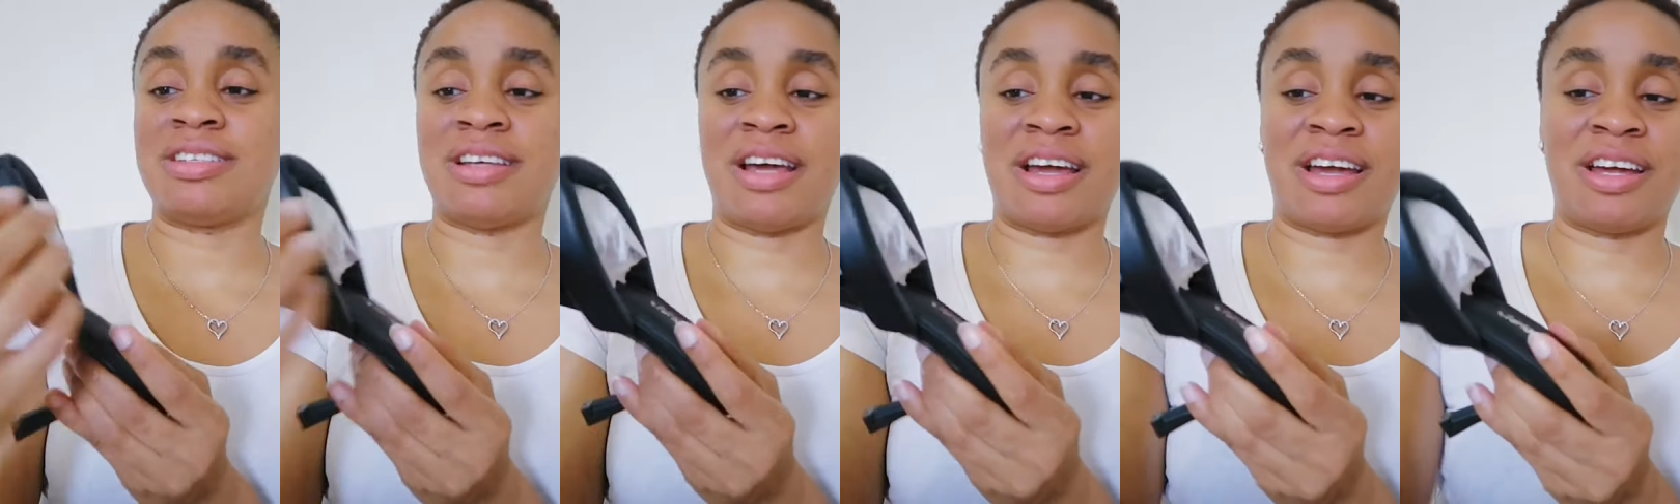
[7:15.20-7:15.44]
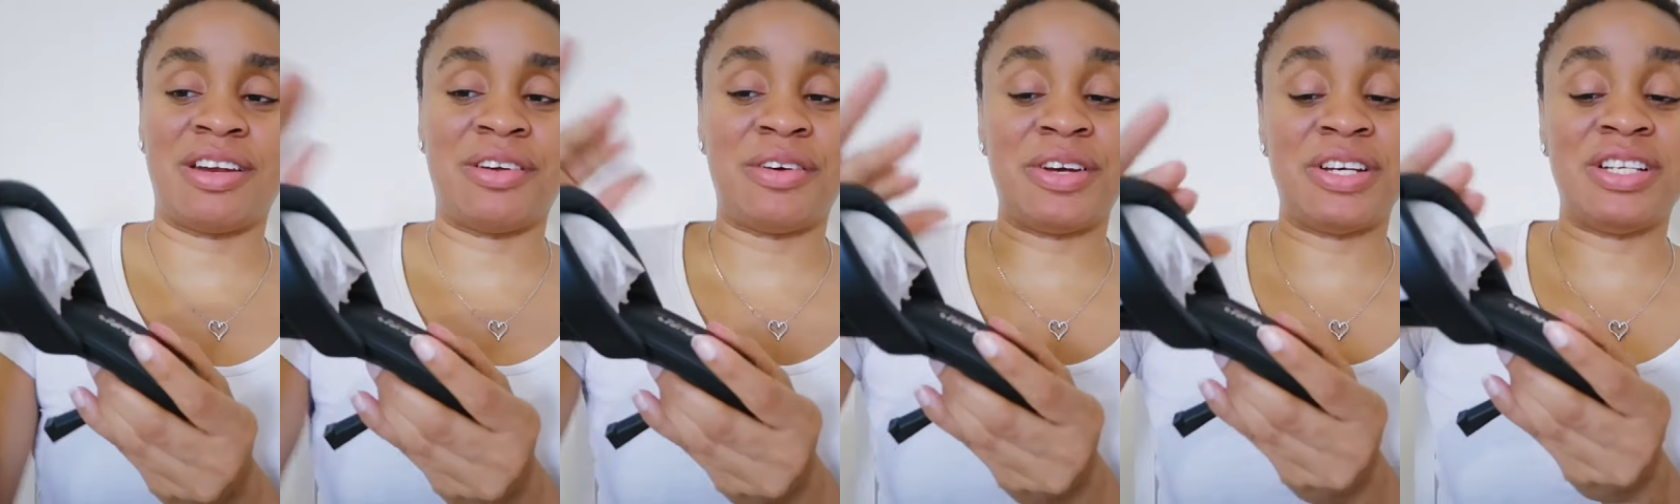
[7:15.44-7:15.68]
I
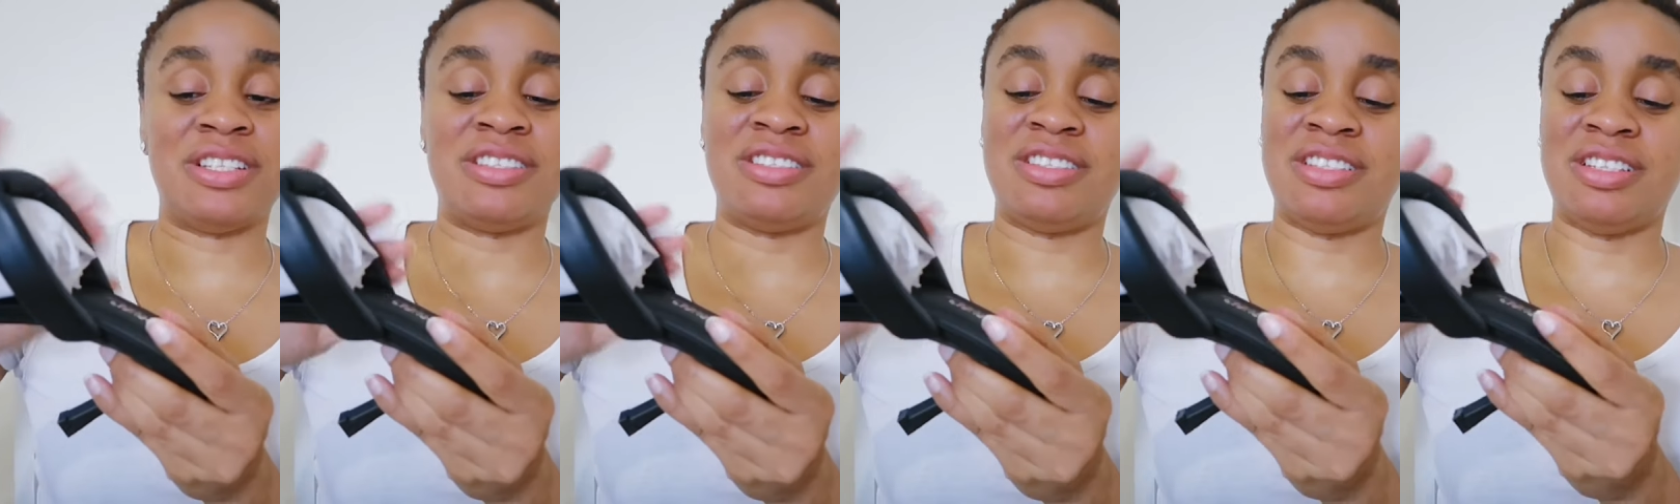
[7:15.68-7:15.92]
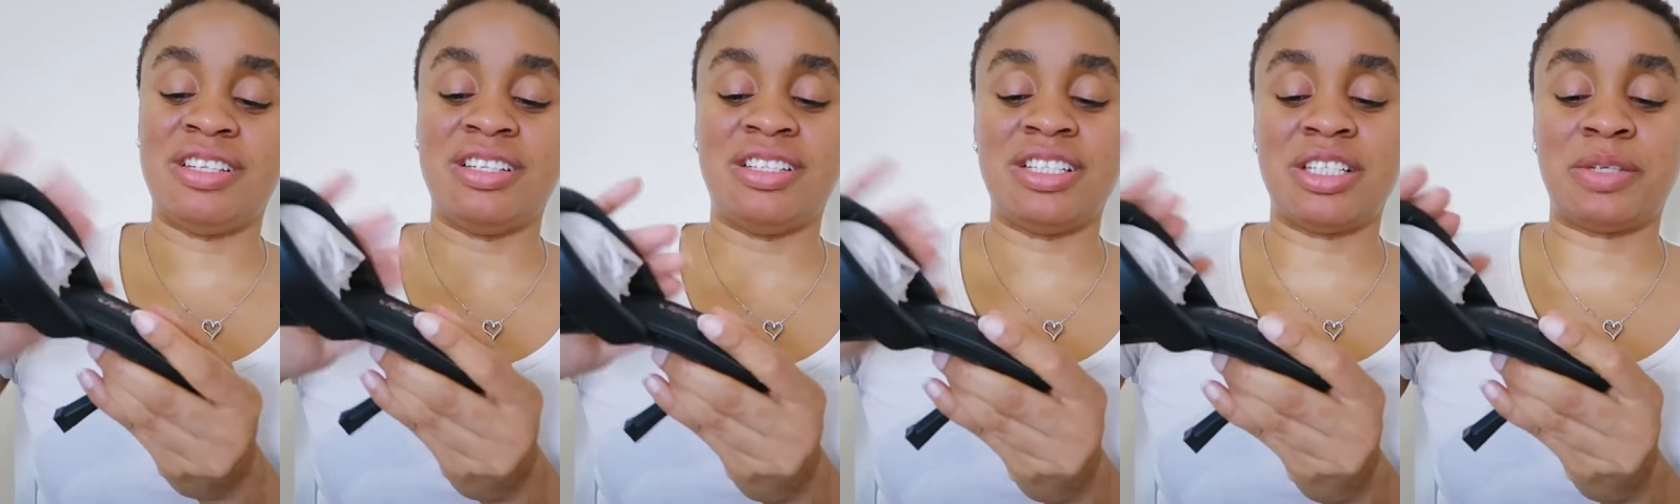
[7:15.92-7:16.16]
can already
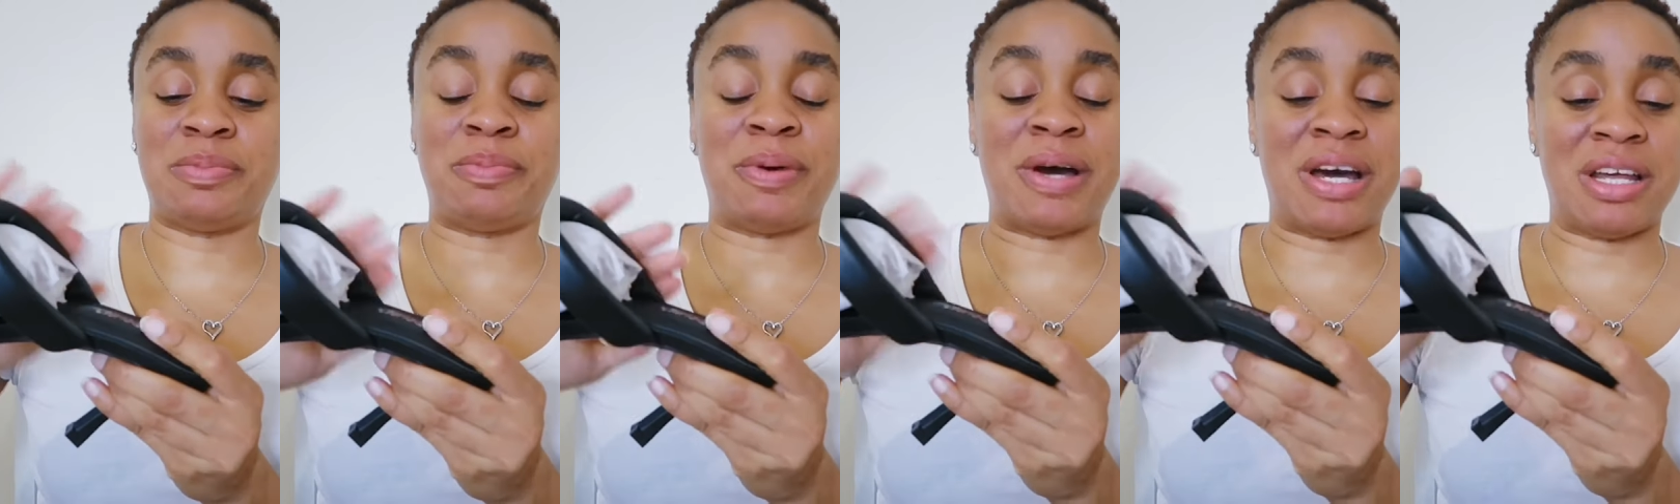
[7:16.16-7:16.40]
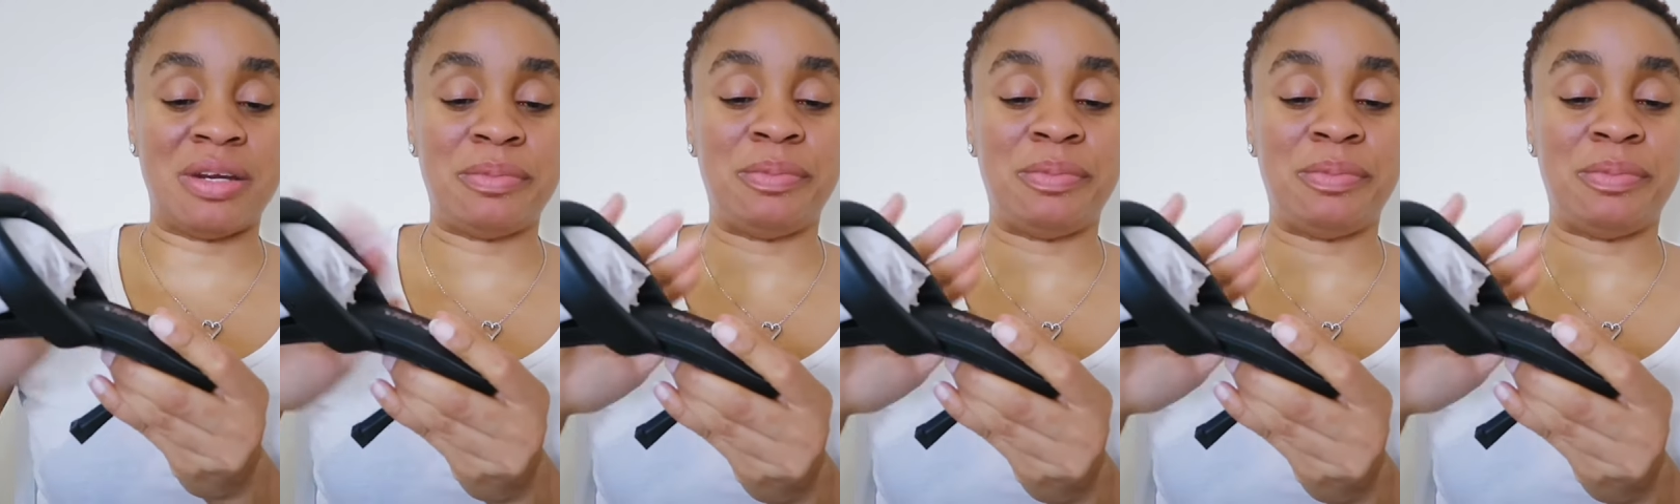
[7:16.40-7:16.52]
see this pad